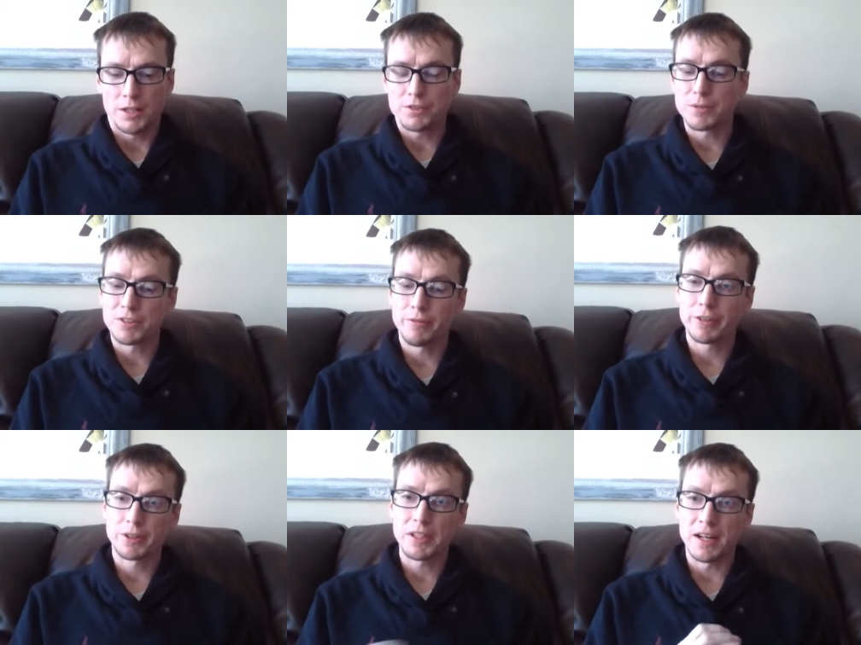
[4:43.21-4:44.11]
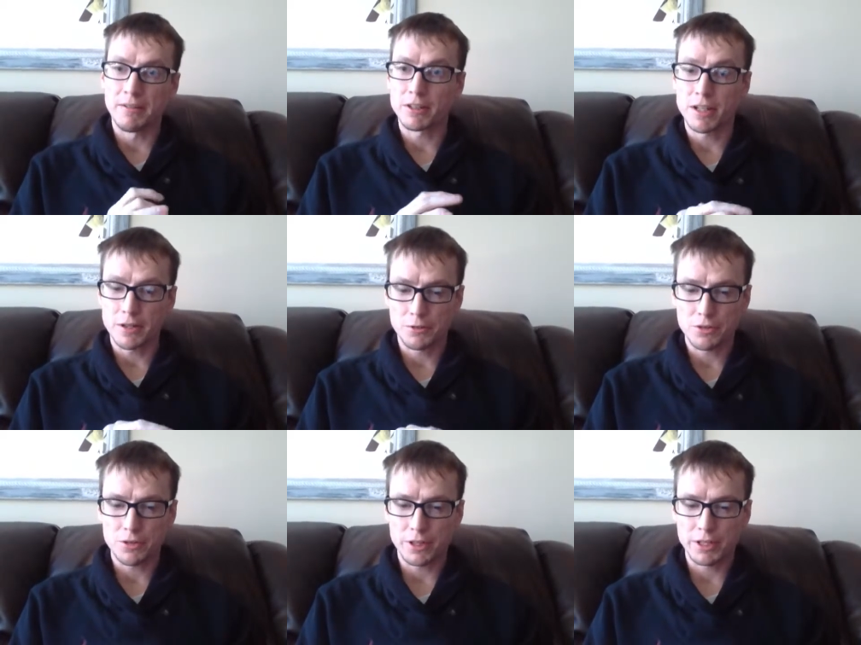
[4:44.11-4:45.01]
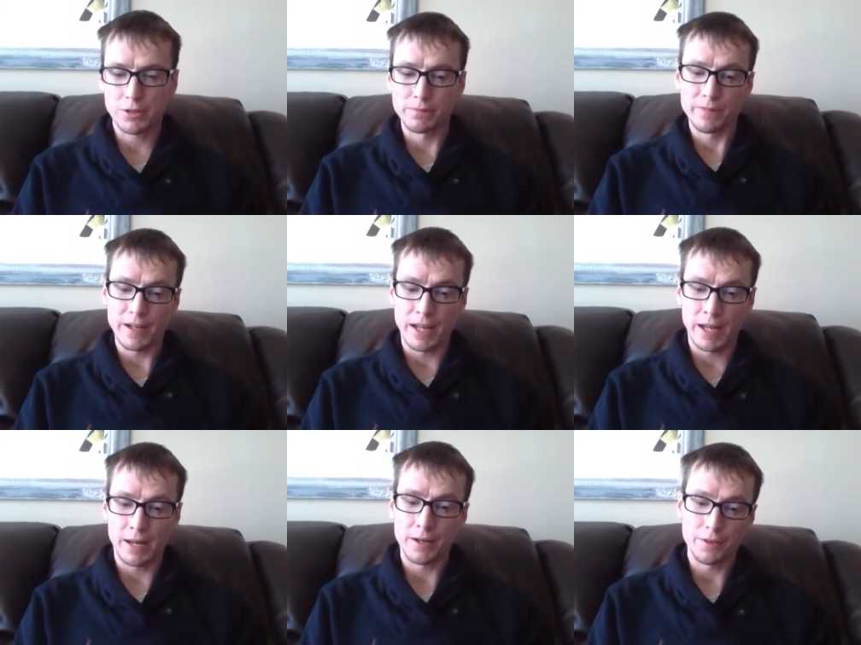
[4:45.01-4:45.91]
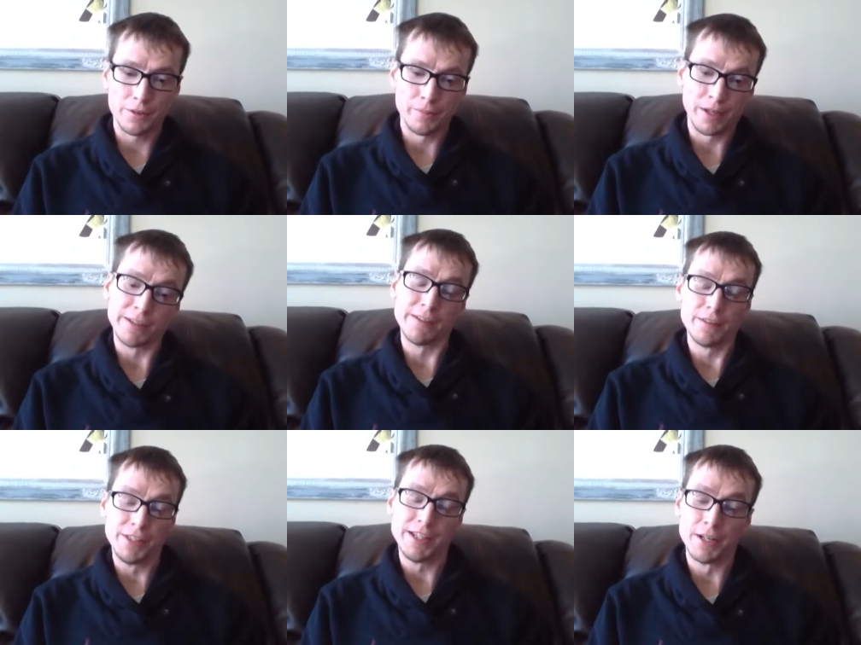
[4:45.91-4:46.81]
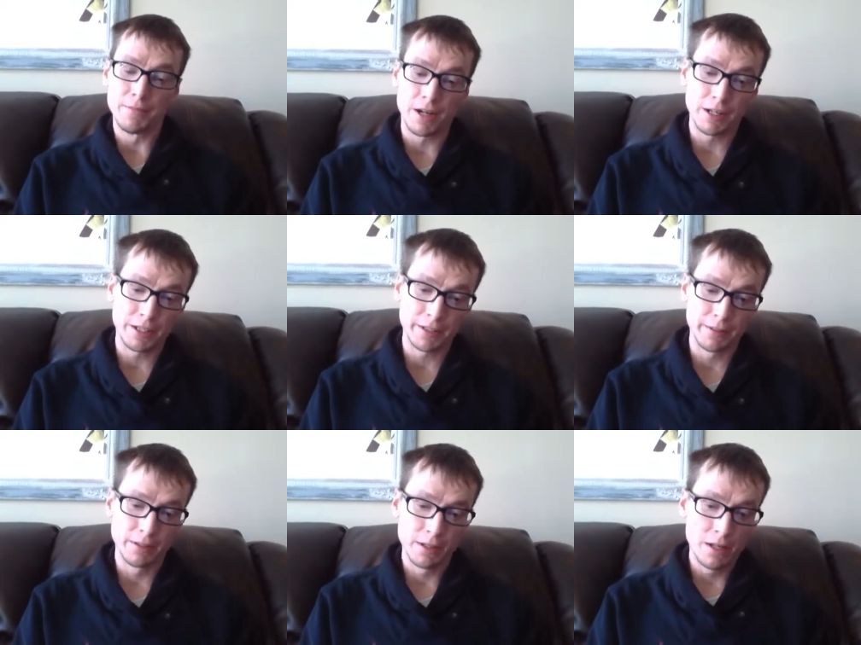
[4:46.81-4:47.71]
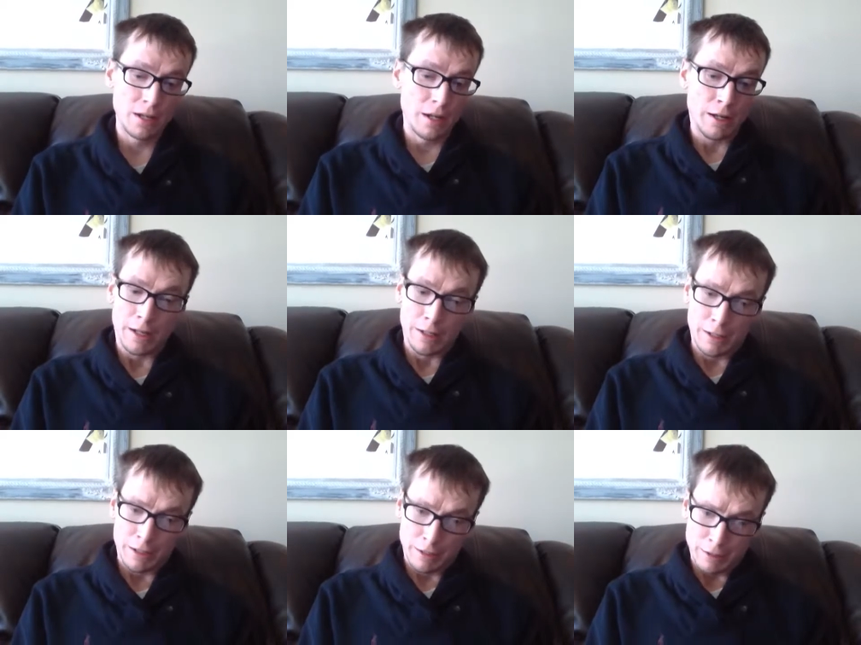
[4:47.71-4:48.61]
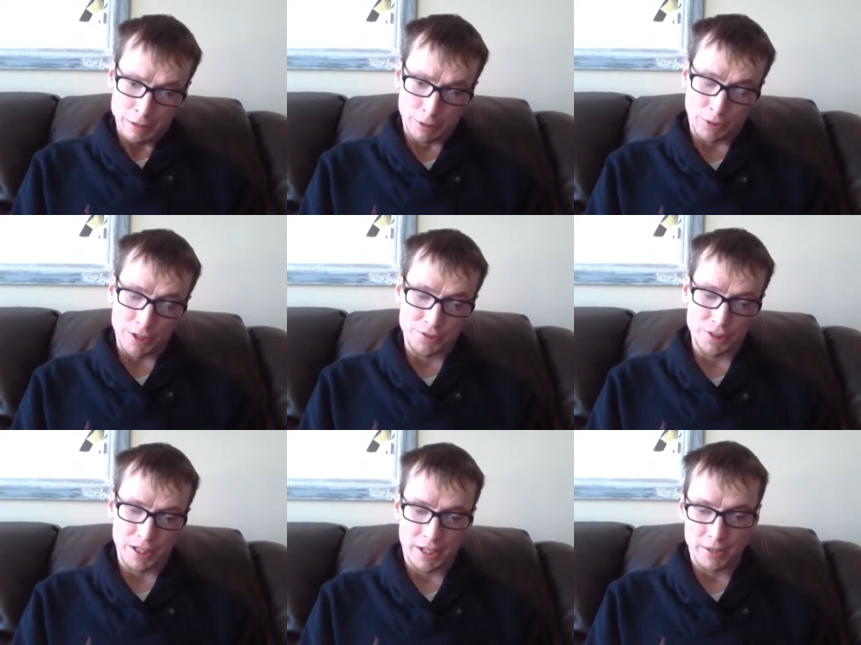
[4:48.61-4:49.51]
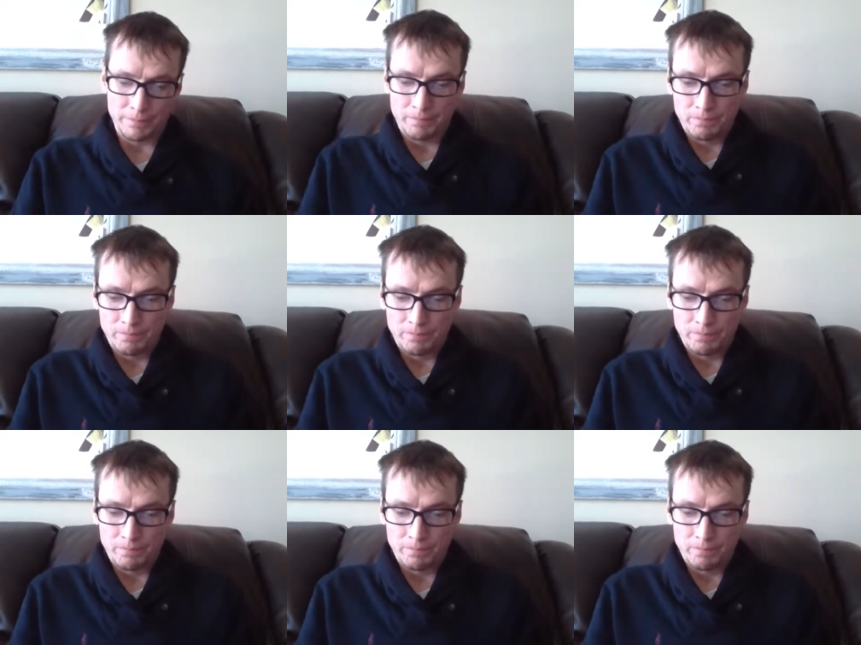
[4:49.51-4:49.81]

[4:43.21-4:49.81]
specifically the avocado tree and the American Lauraceae.